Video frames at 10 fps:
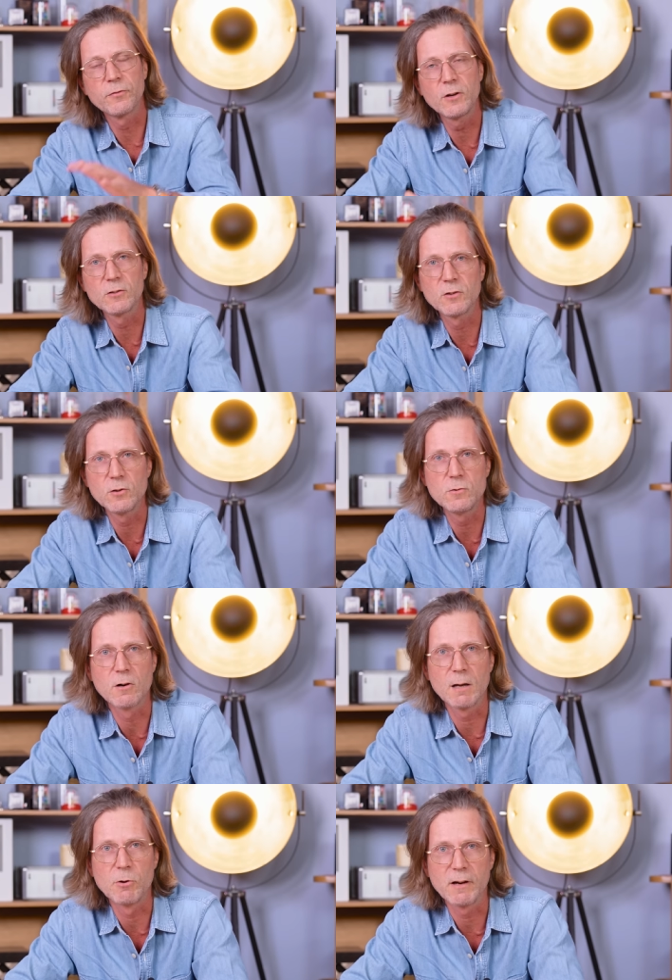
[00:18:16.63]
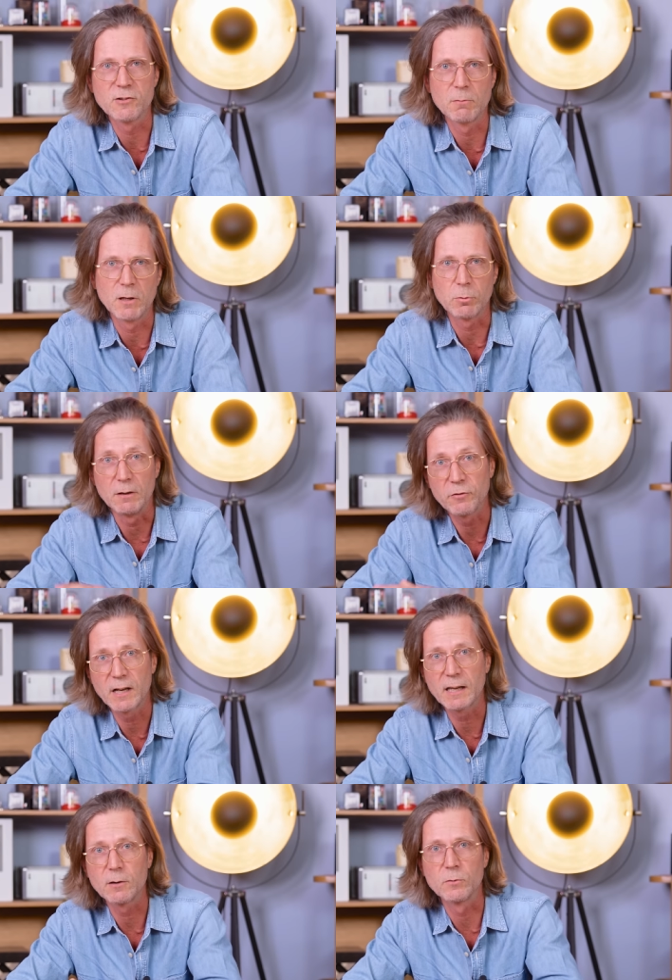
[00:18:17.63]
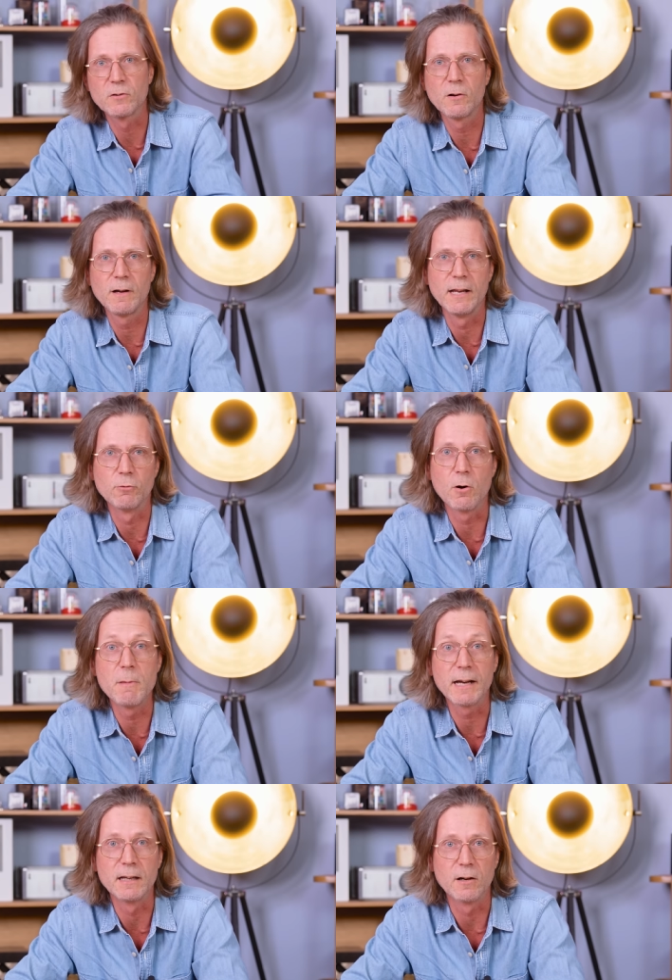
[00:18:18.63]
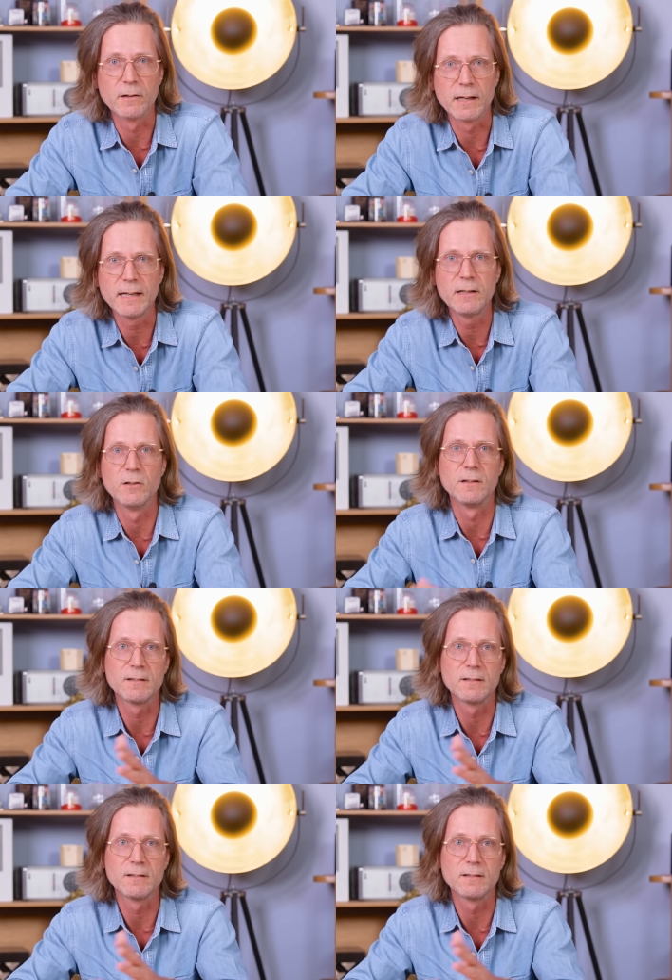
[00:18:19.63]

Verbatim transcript: first, the new collaboration between Frederique Constant and Romaric André, the